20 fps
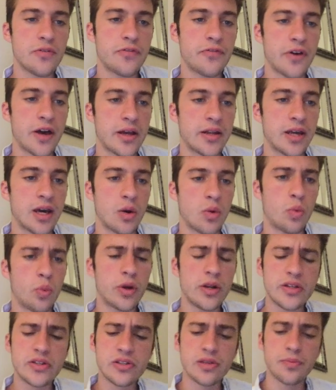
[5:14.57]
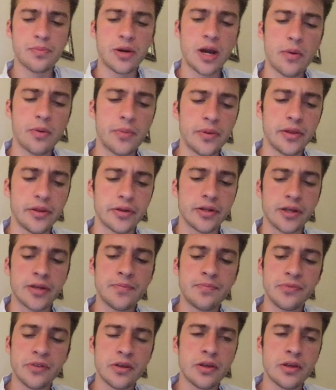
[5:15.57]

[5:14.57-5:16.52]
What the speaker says: find out what is the probability